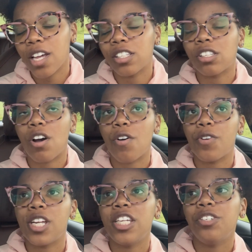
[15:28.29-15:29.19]
So
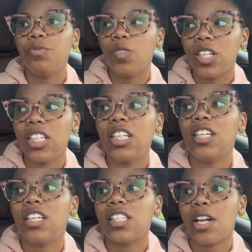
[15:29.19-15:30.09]
he
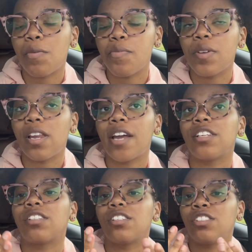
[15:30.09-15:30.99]
really is helping me like
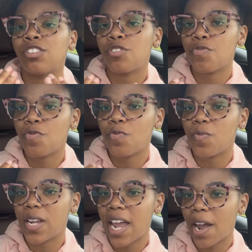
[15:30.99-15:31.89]
to
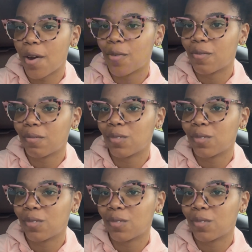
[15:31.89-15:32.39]
tune down